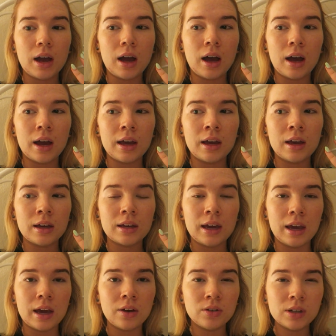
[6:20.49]
I
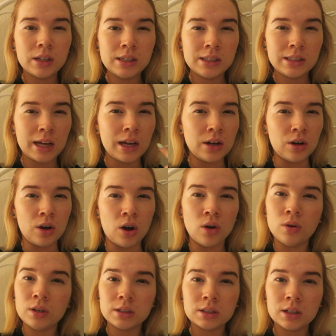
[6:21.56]
can't really say
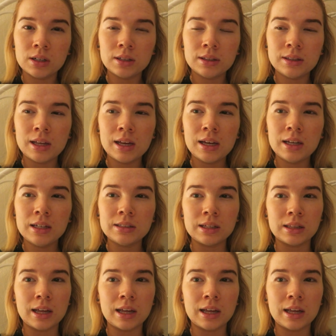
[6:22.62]
no to certain things,